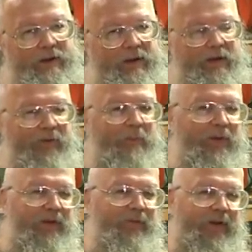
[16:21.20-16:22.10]
if I
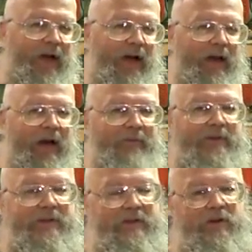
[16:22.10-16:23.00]
believe in God,
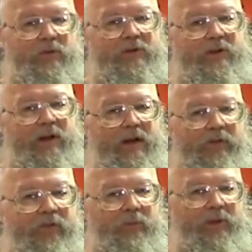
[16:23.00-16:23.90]
obviously as a Christian, I
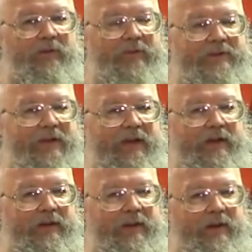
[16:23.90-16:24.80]
also believe in
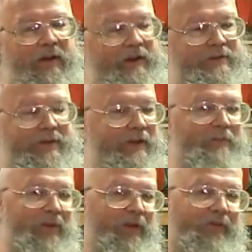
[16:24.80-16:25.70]
Satan, and Satan
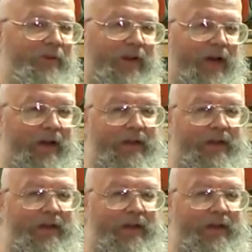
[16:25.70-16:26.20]
believes in God.